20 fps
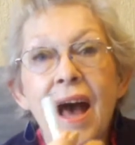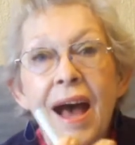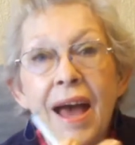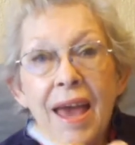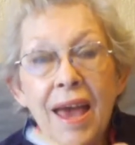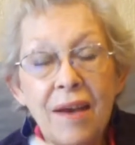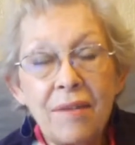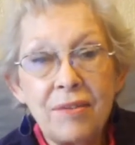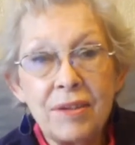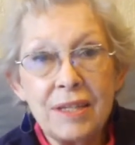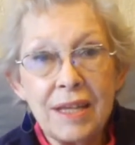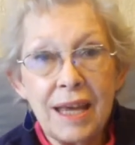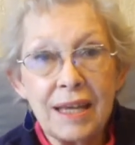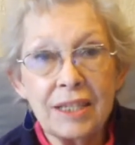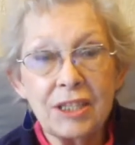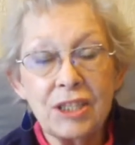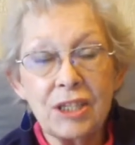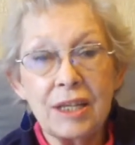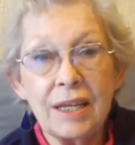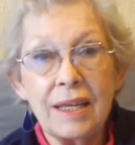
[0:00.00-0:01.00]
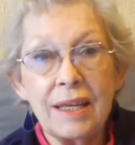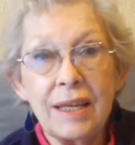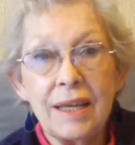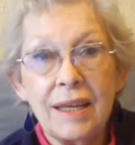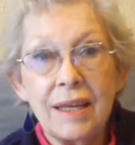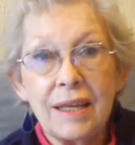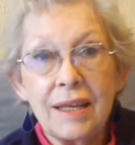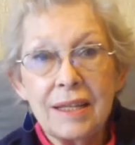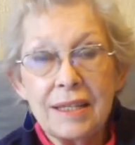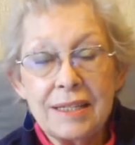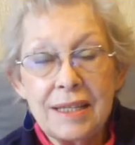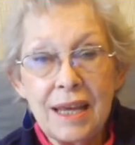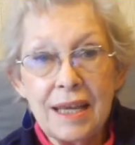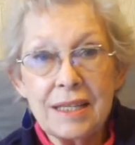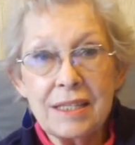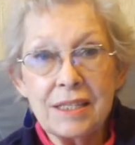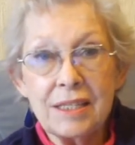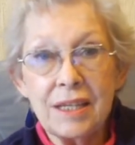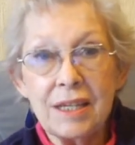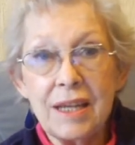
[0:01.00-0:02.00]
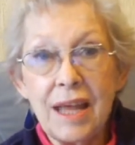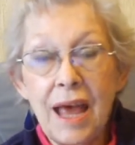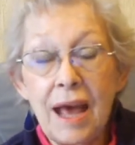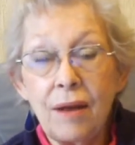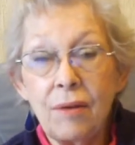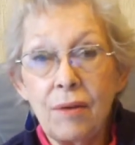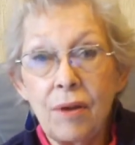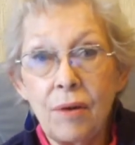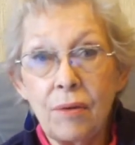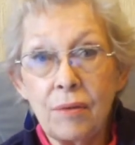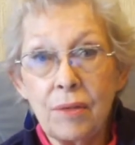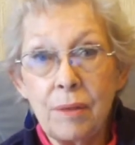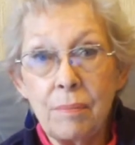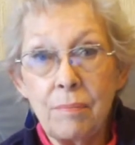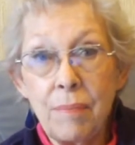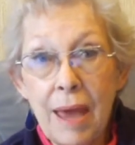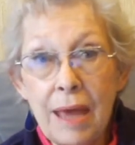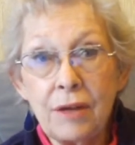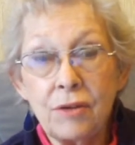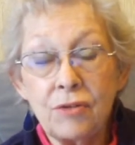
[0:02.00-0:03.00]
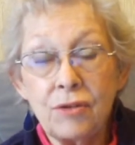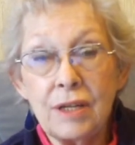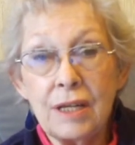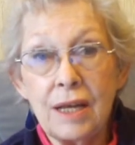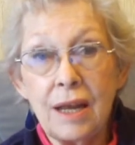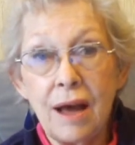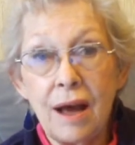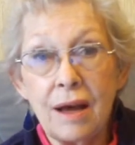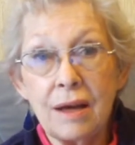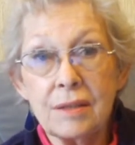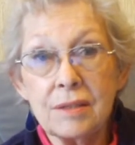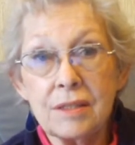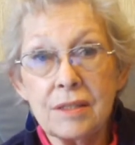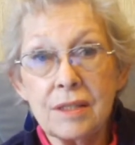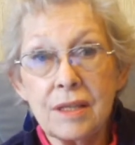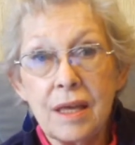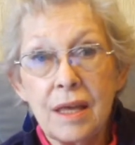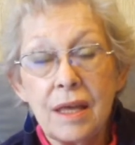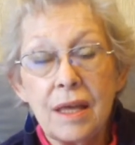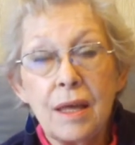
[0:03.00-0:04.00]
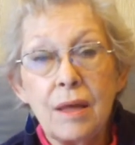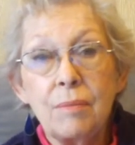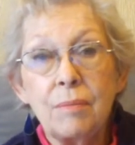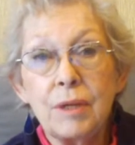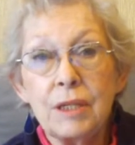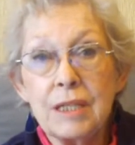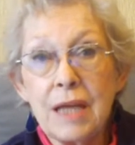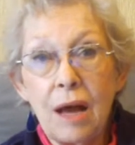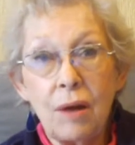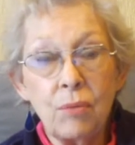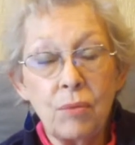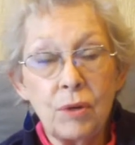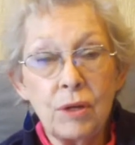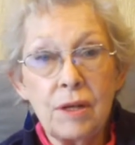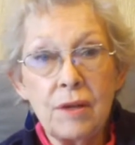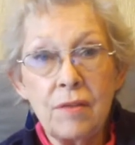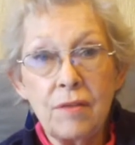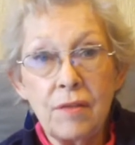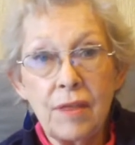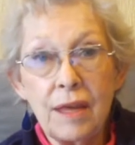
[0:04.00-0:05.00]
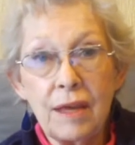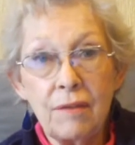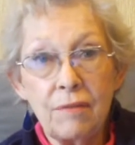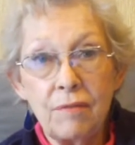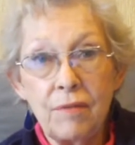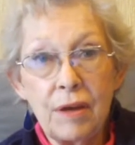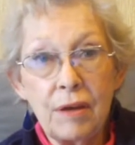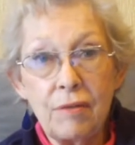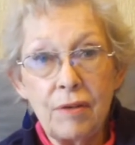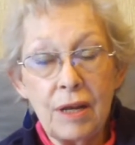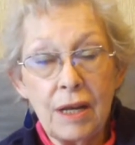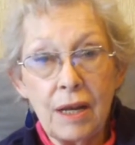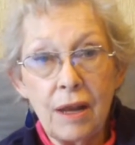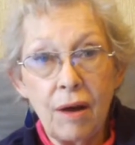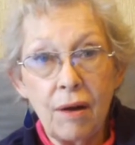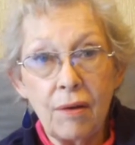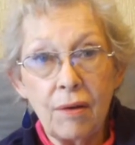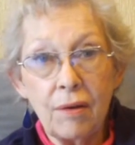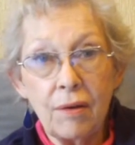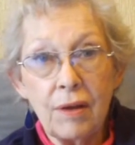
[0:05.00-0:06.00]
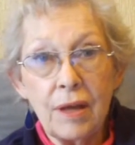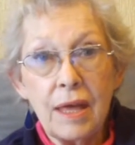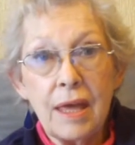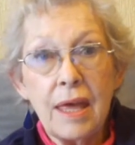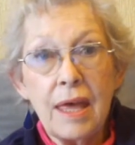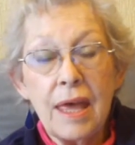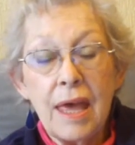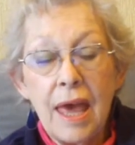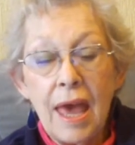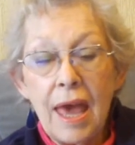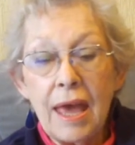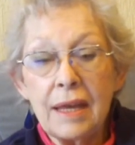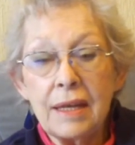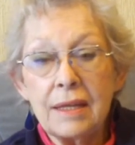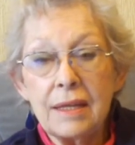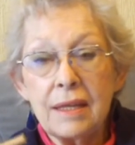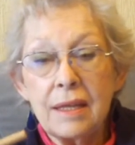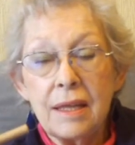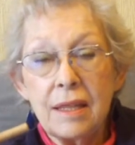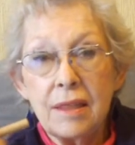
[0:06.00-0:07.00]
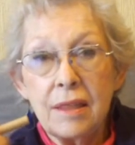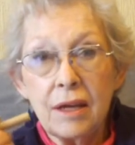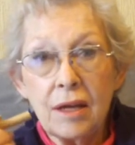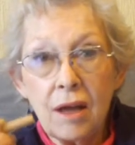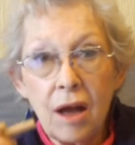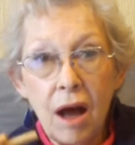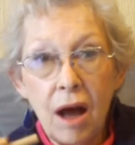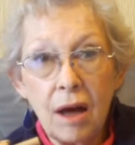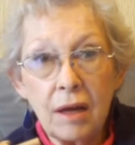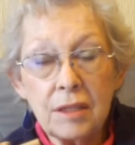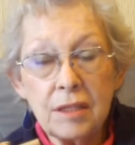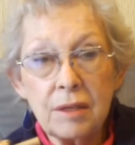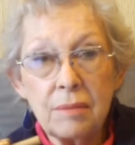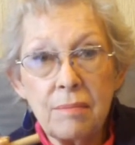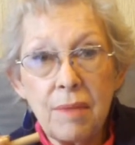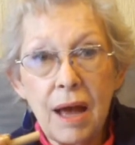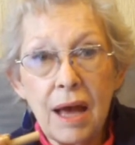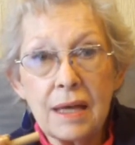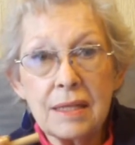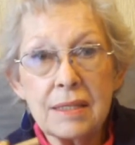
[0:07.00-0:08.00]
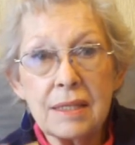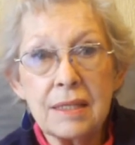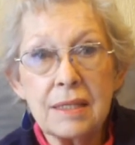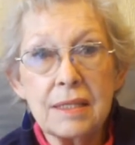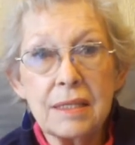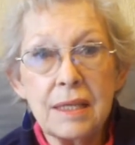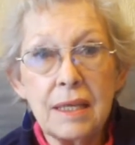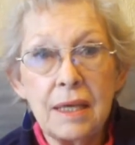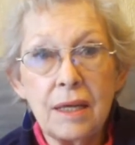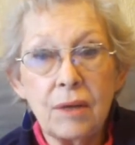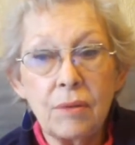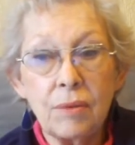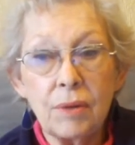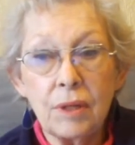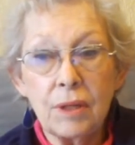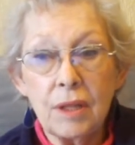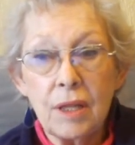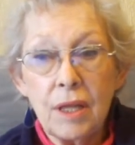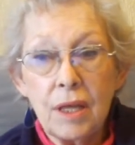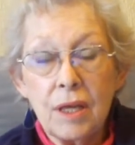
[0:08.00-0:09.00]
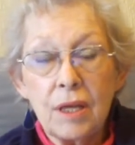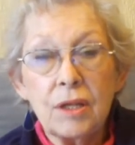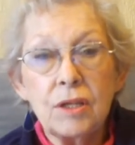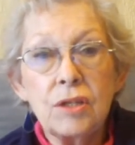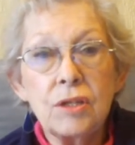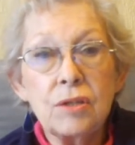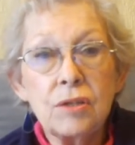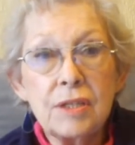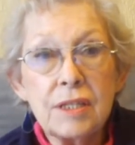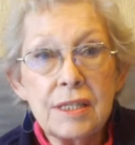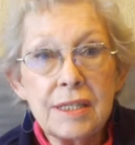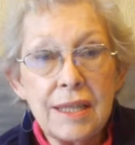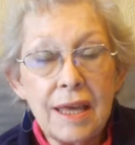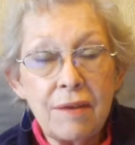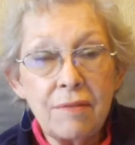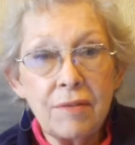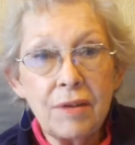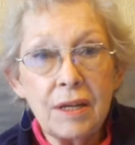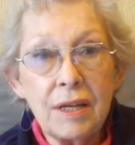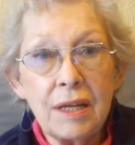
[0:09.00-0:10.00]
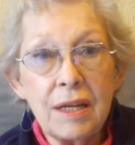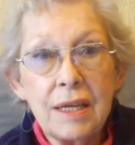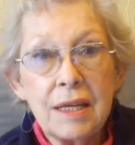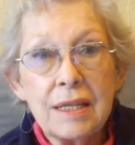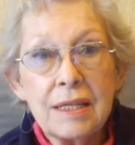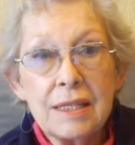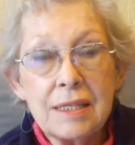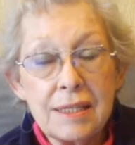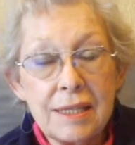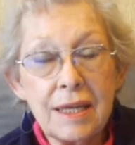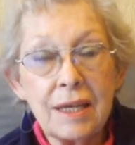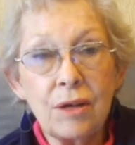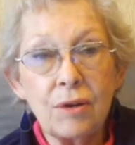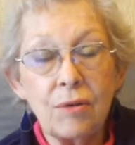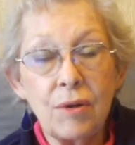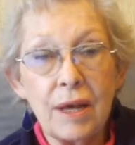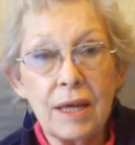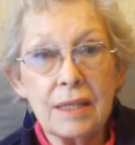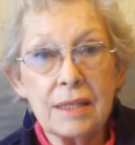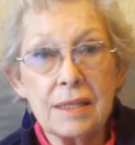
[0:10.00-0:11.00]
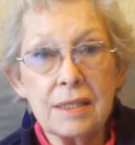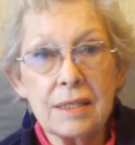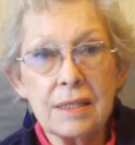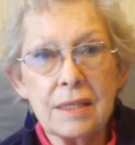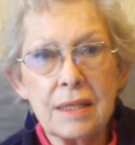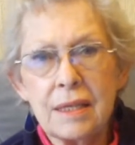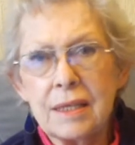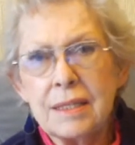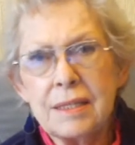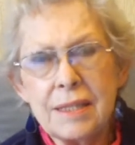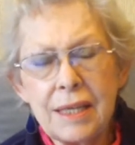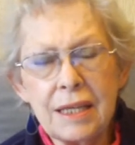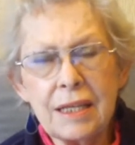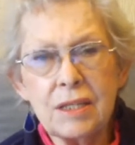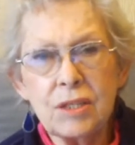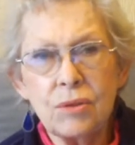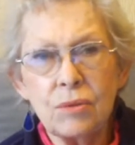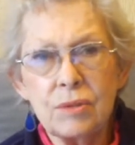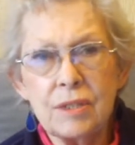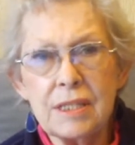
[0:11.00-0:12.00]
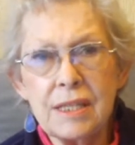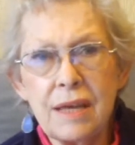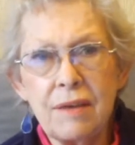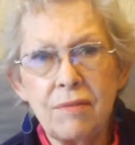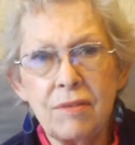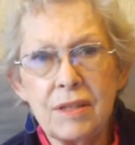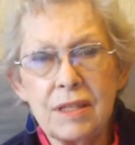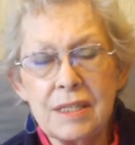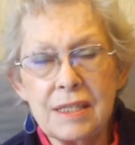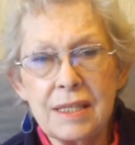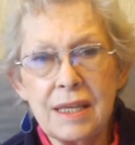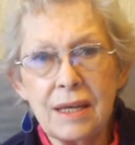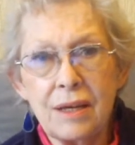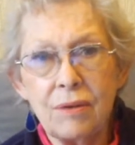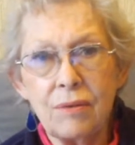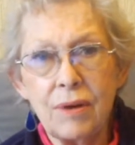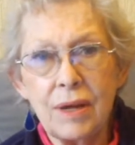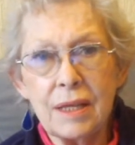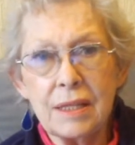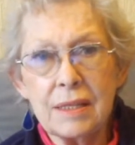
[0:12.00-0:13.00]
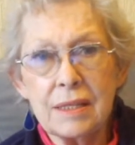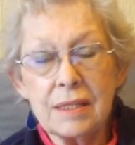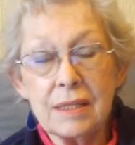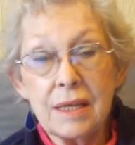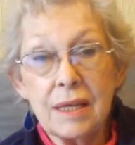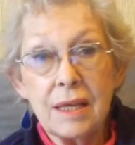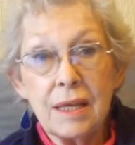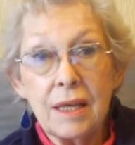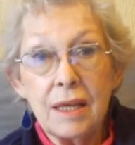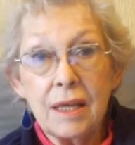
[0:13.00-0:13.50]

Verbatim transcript: I haven't actually tested how long the battery lasts, but I wouldn't think very long. And the cartomizer is equal to seven cigarettes, six or seven cigarettes.